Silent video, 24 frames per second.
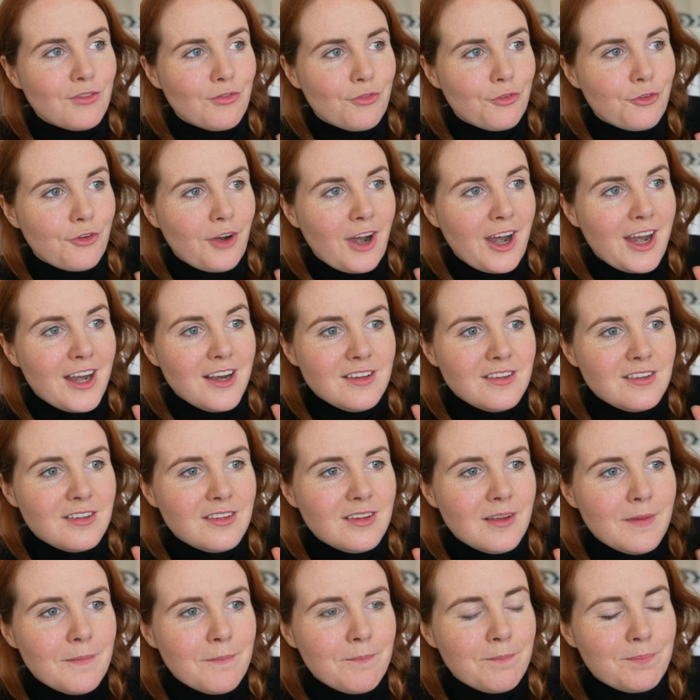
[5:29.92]
phrase
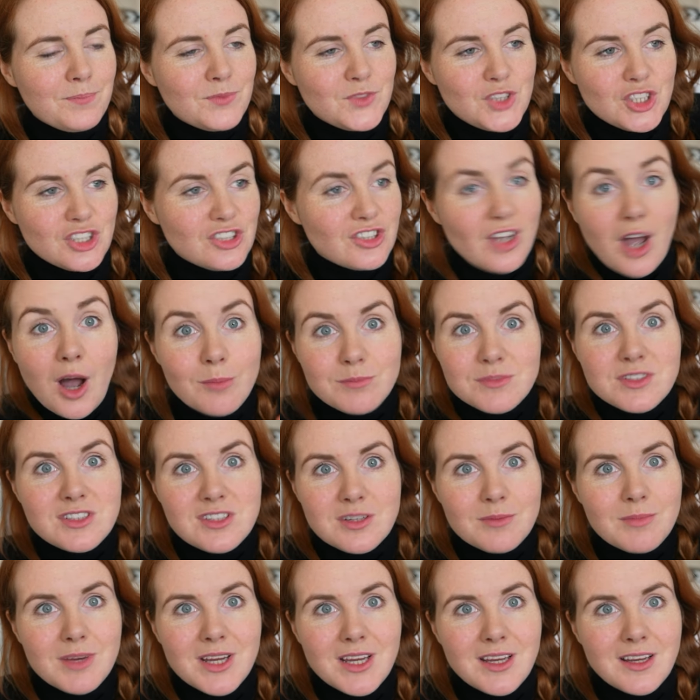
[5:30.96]
just comes
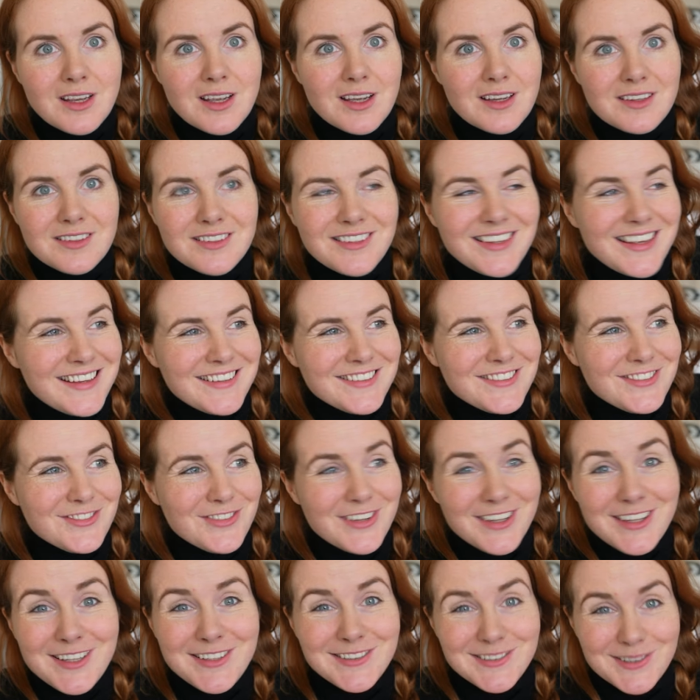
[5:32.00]
to me and it's
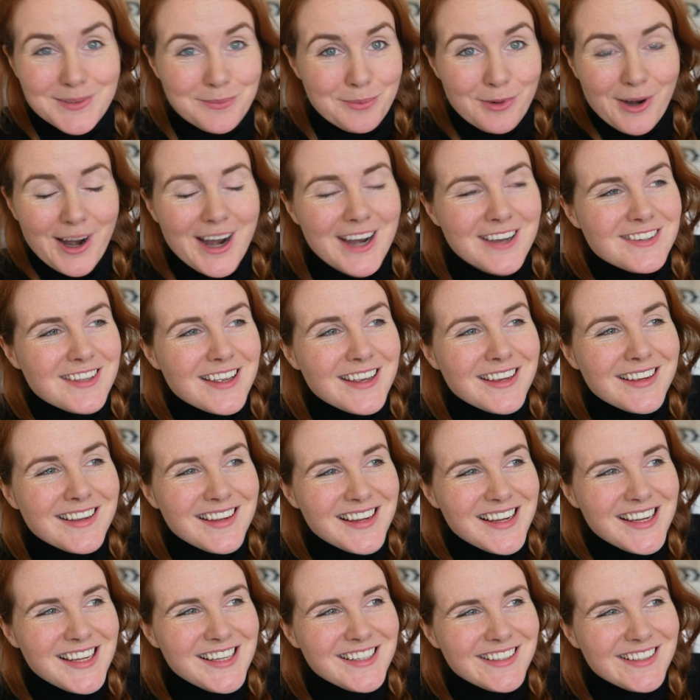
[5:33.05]
really surprising.